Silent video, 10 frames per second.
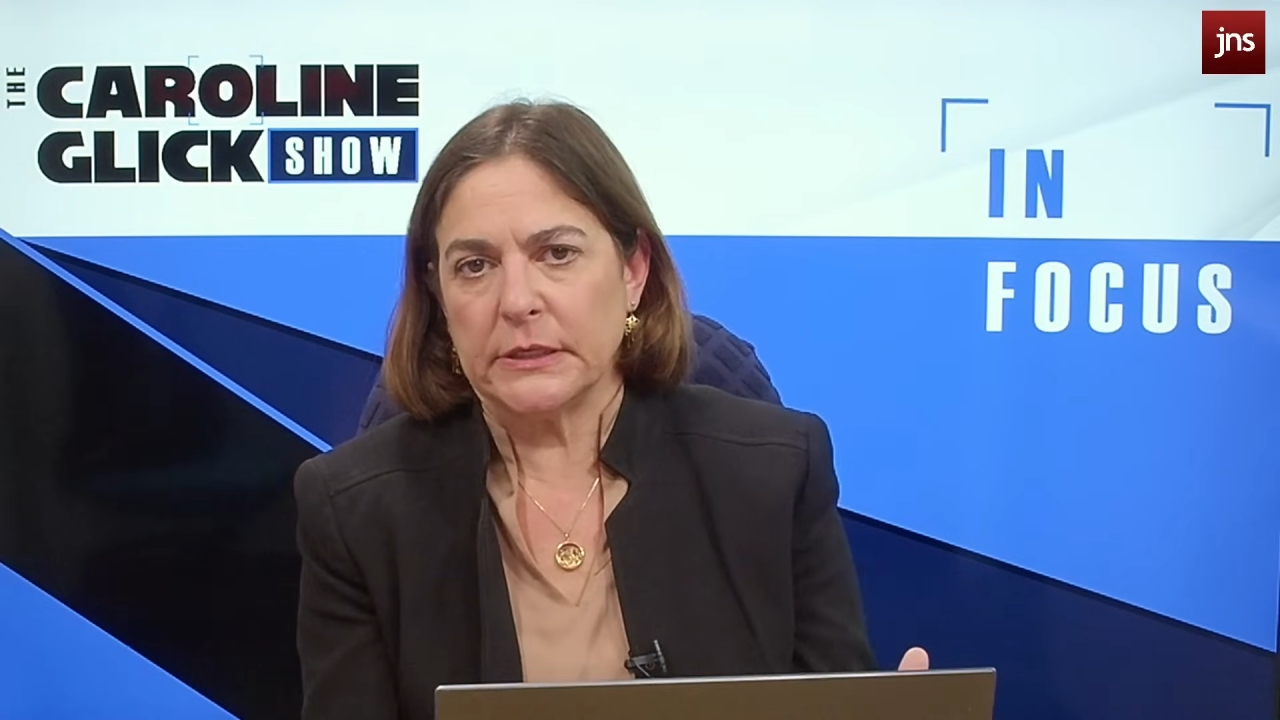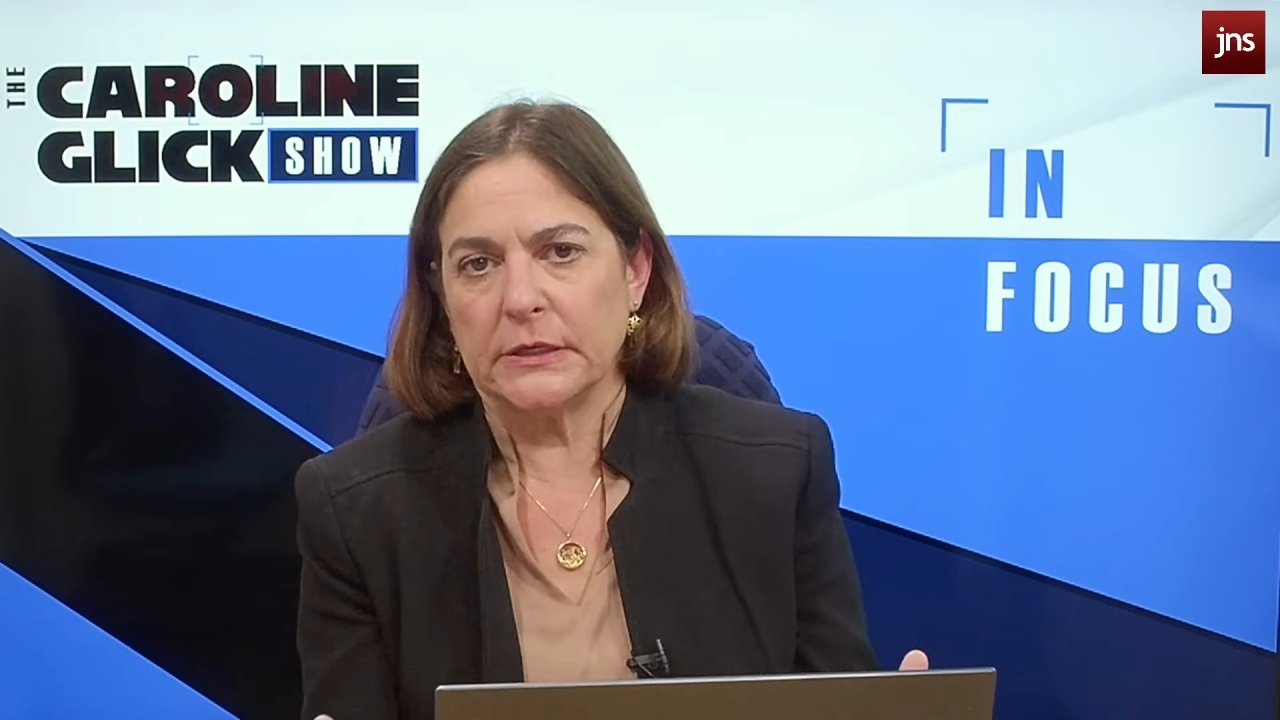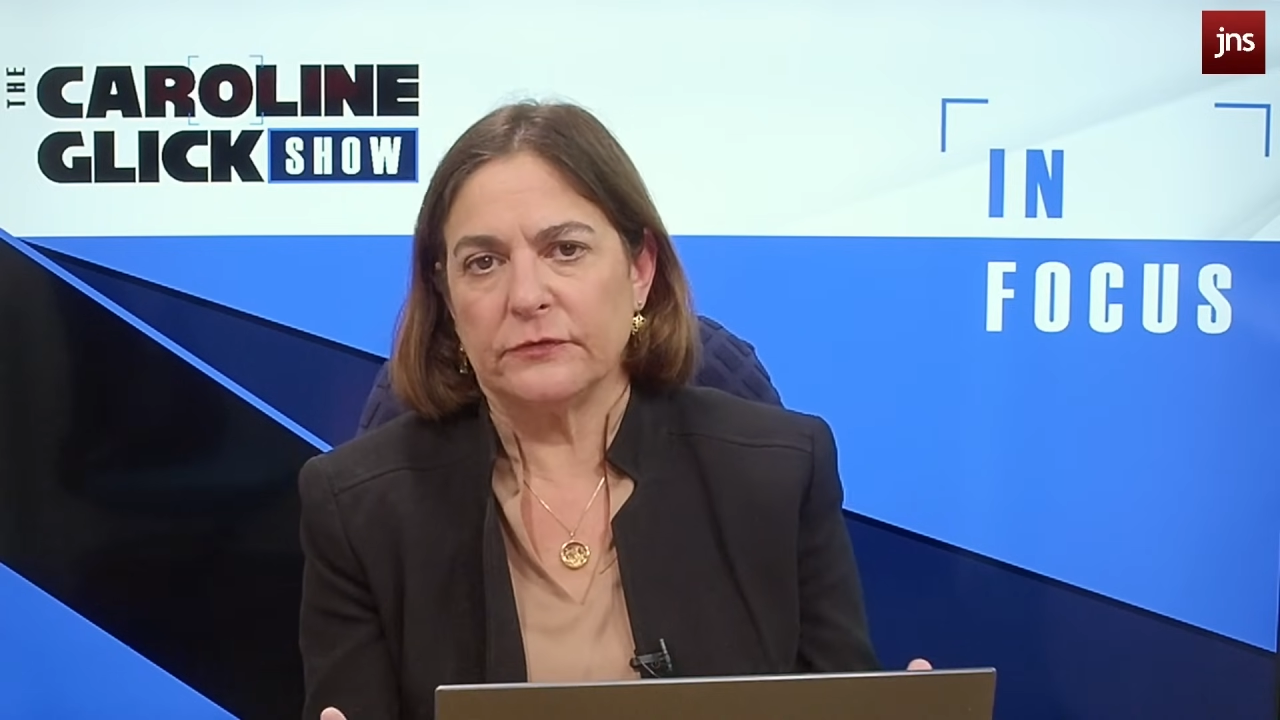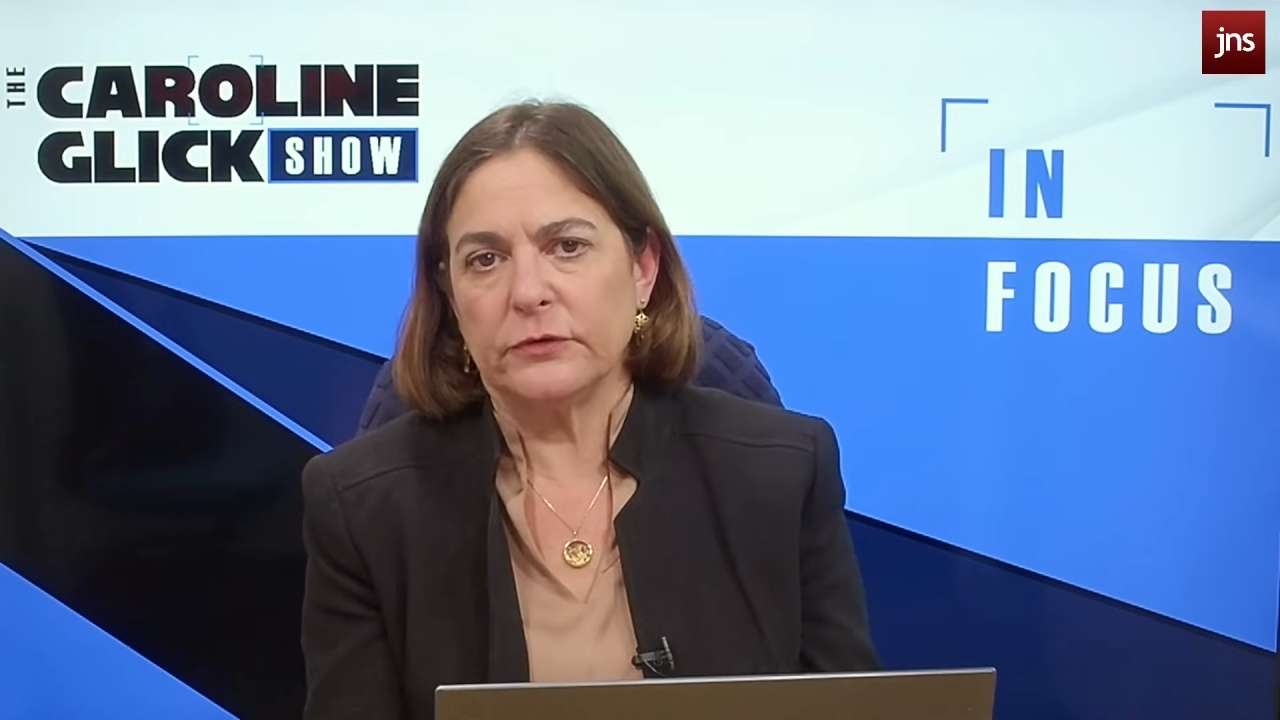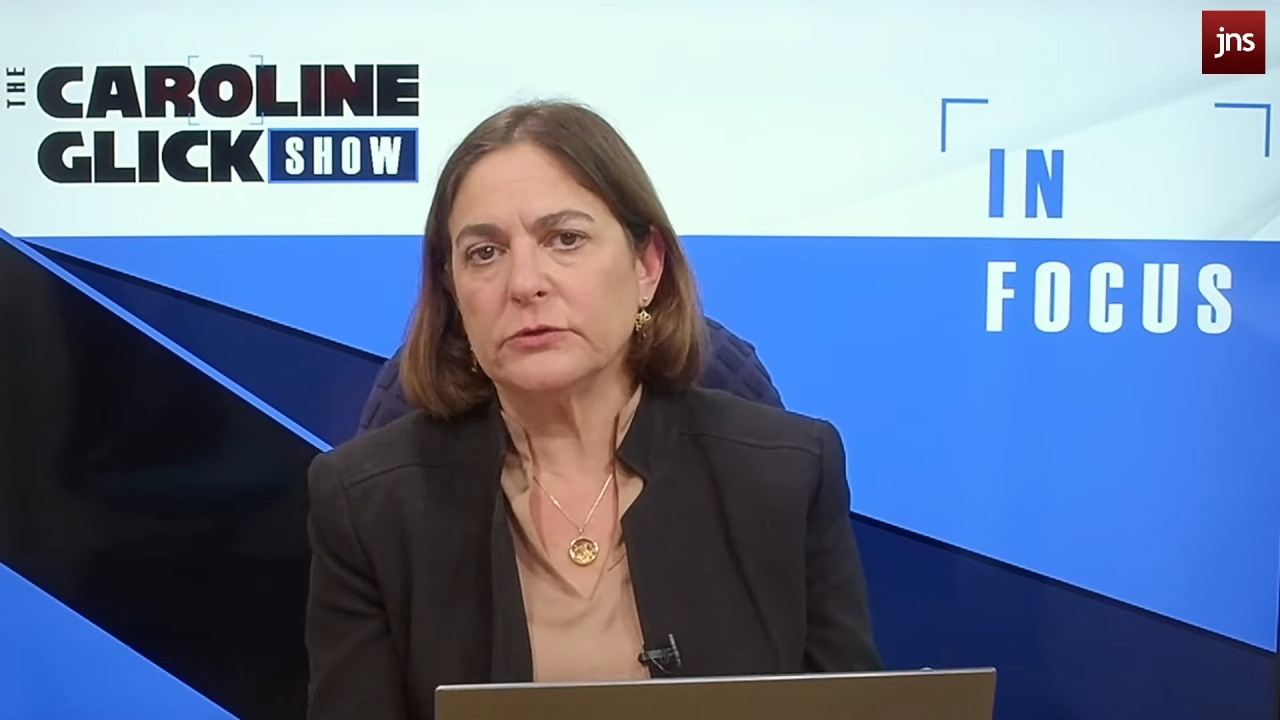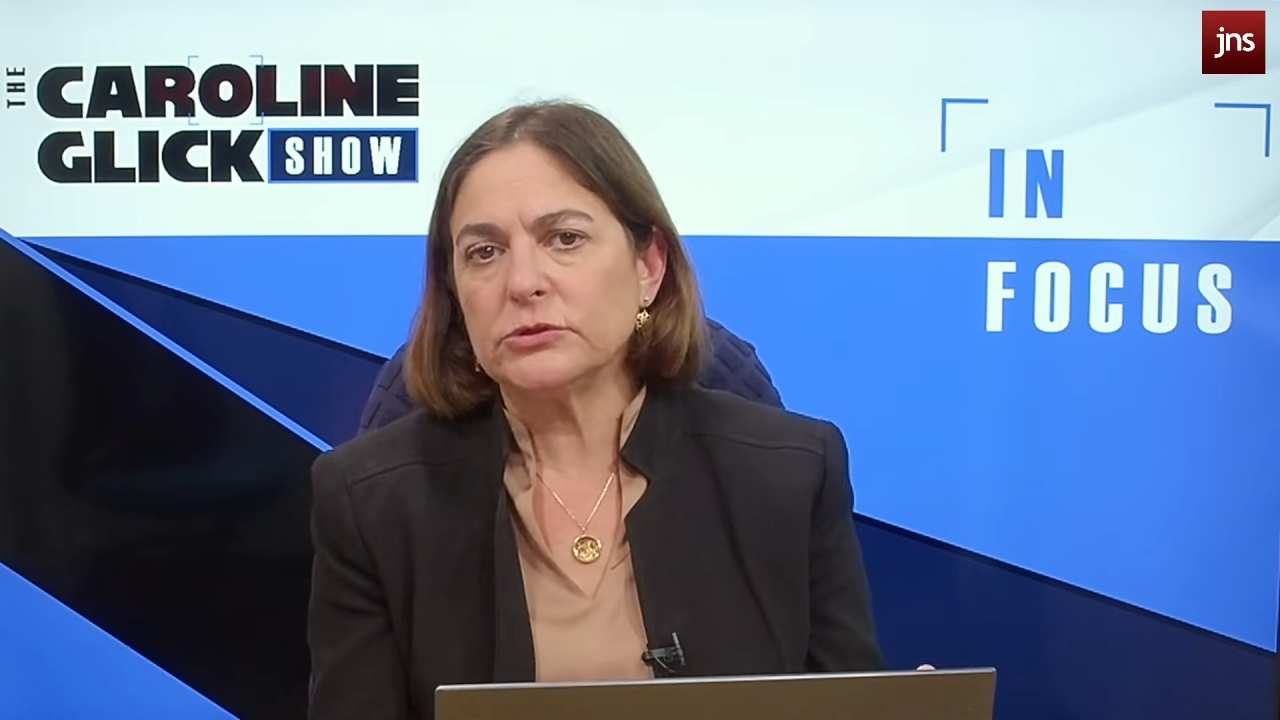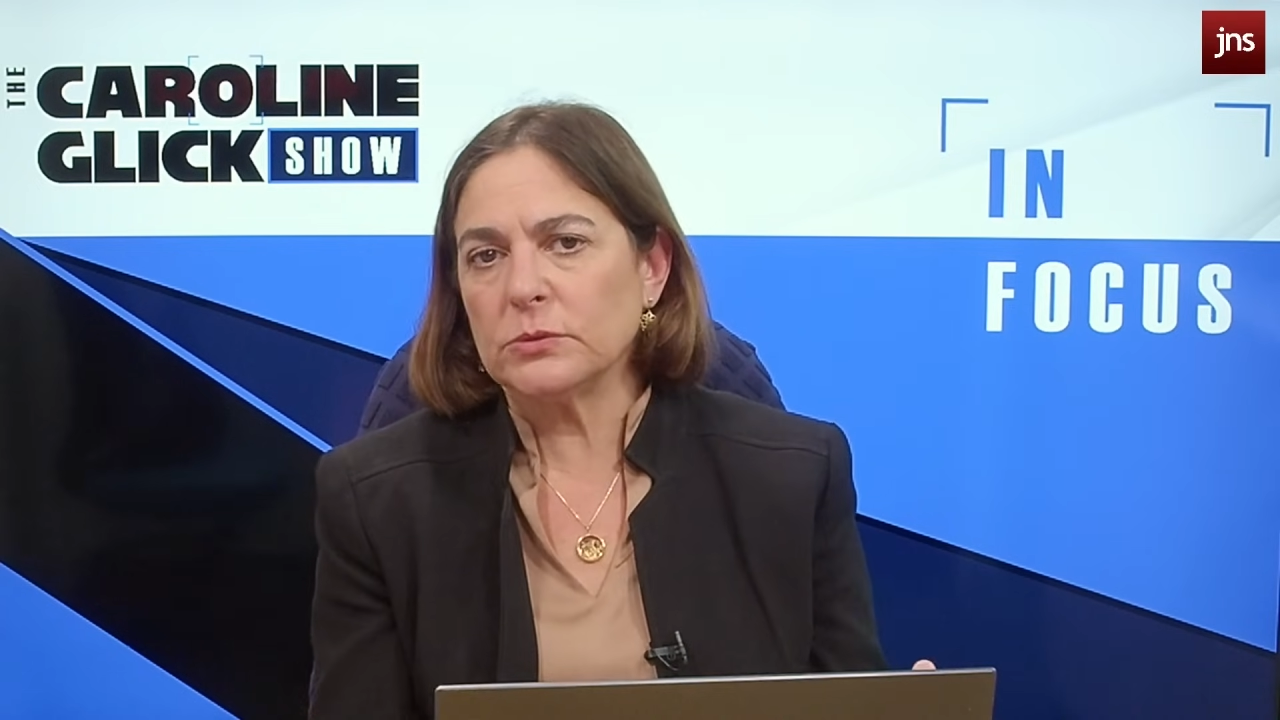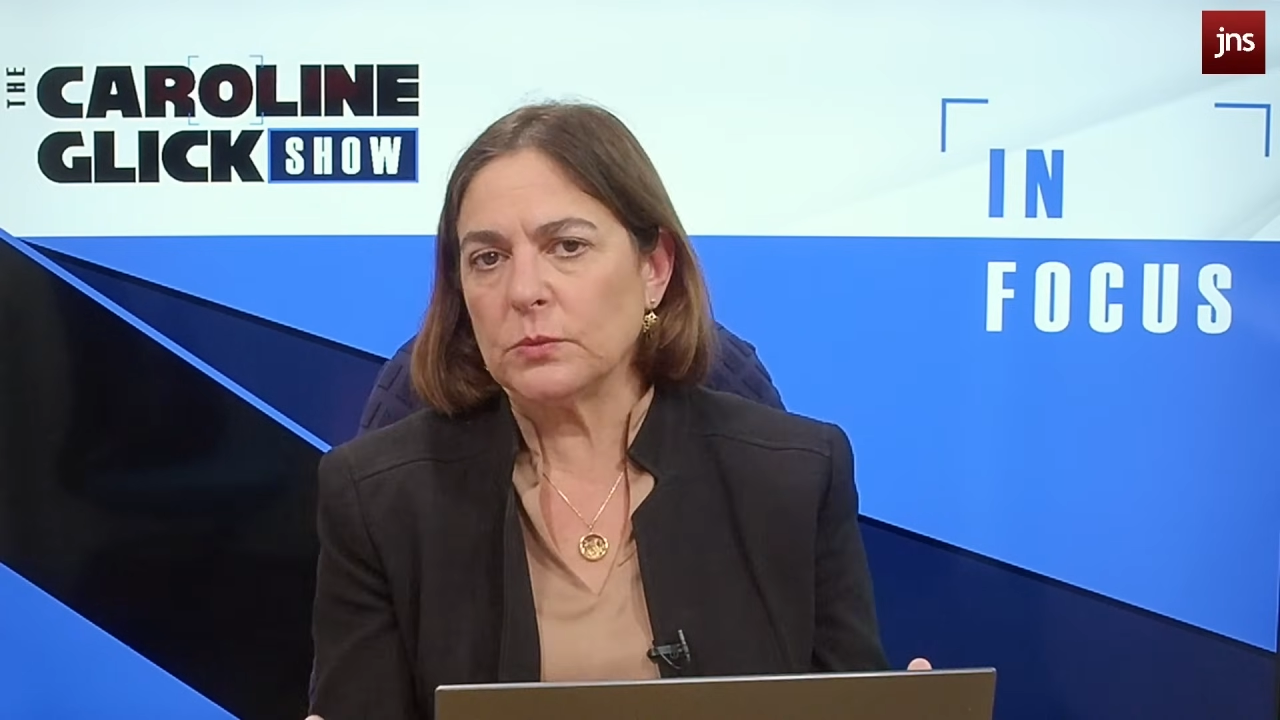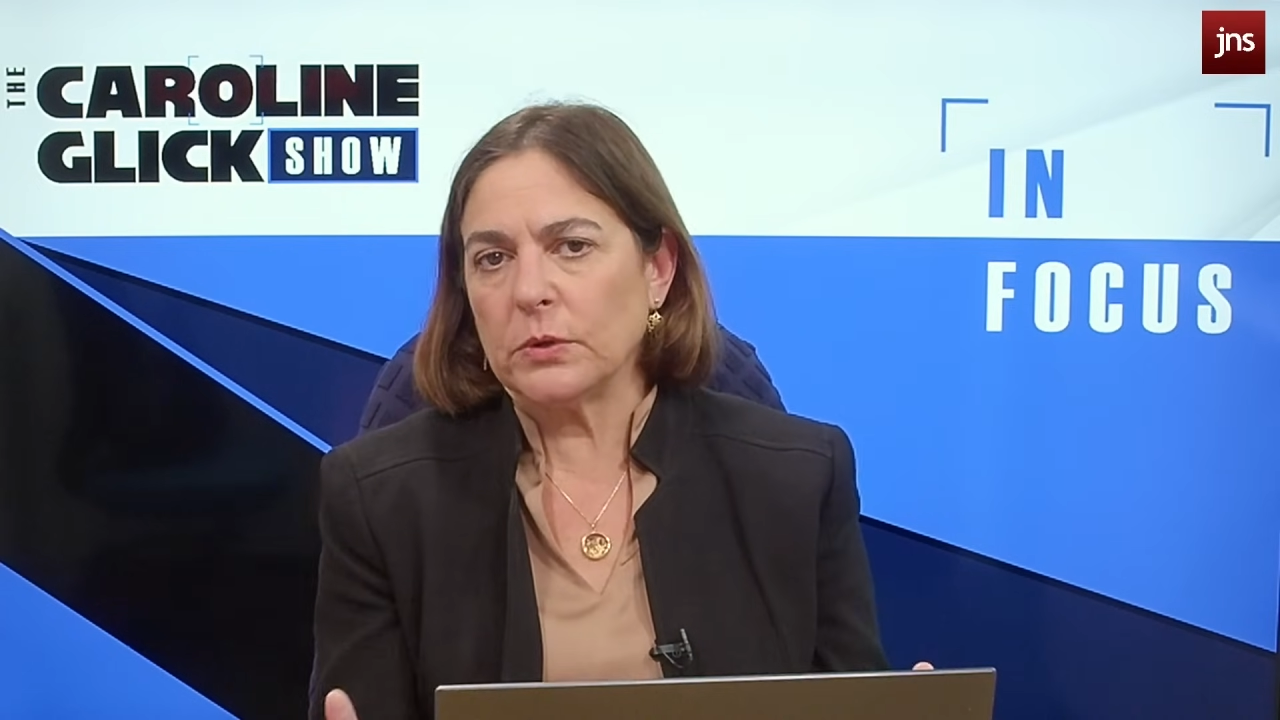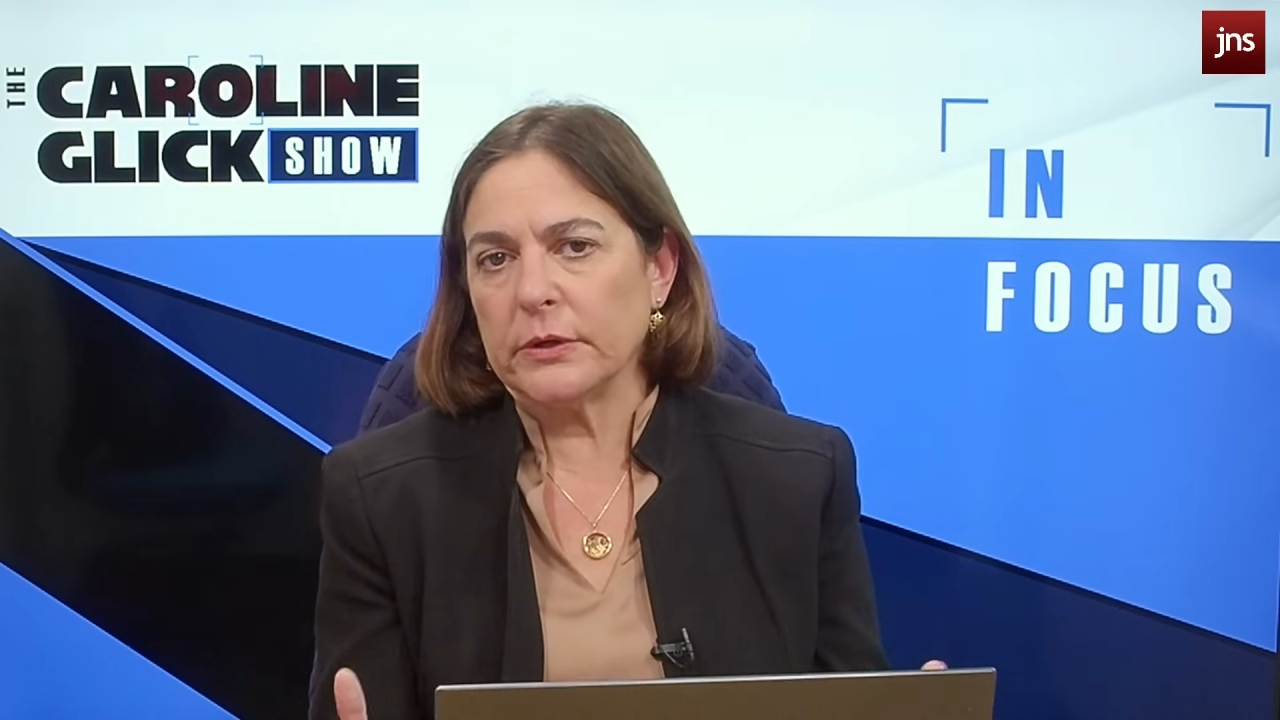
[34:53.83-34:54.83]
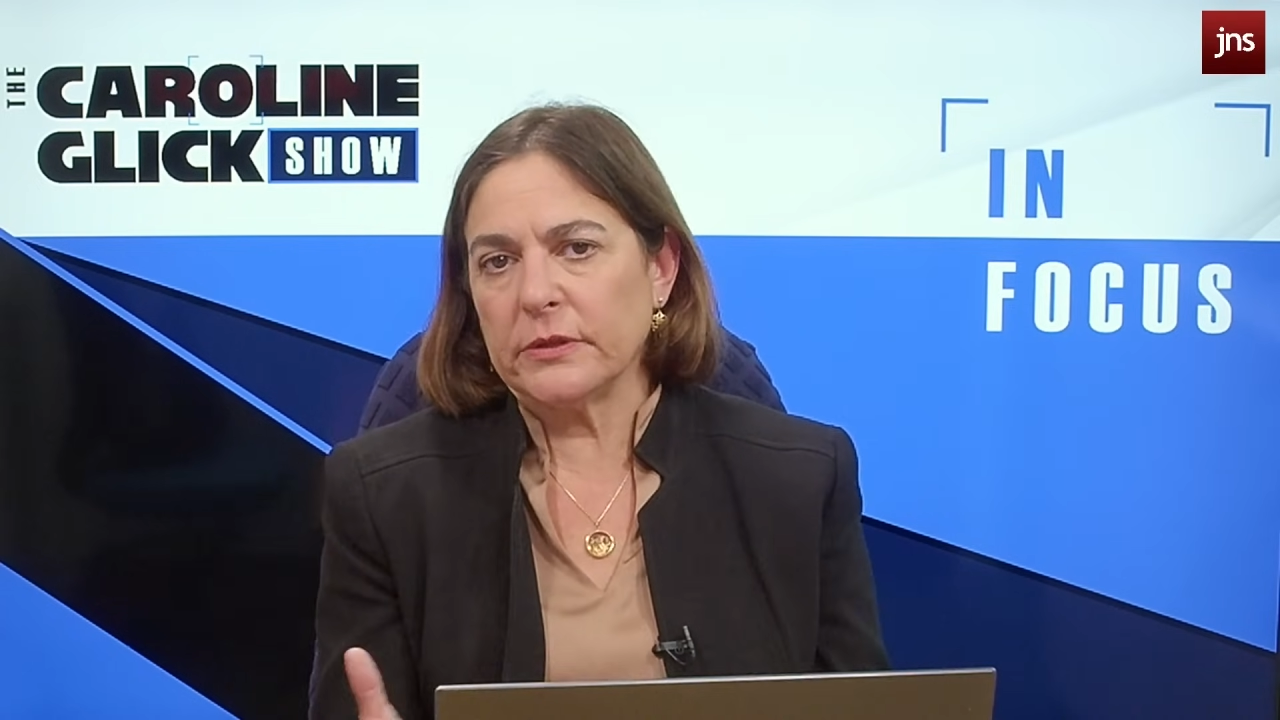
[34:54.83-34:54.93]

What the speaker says: in a future war